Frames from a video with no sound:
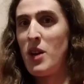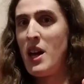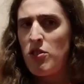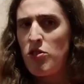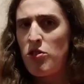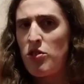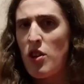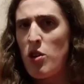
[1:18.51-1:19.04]

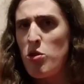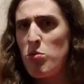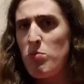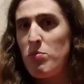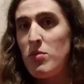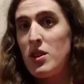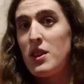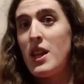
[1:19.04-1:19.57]
So
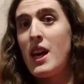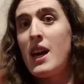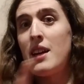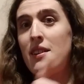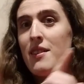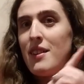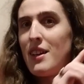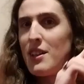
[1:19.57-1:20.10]
they
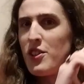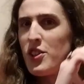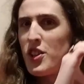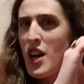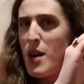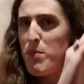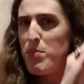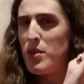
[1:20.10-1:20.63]
had to
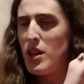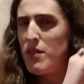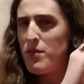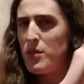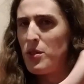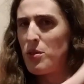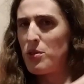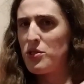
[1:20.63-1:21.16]
chop off a
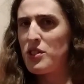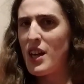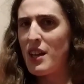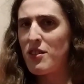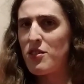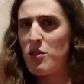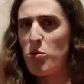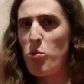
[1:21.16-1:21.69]
little
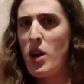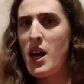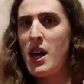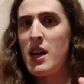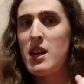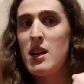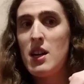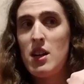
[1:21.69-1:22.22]
section
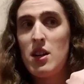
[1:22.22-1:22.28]
away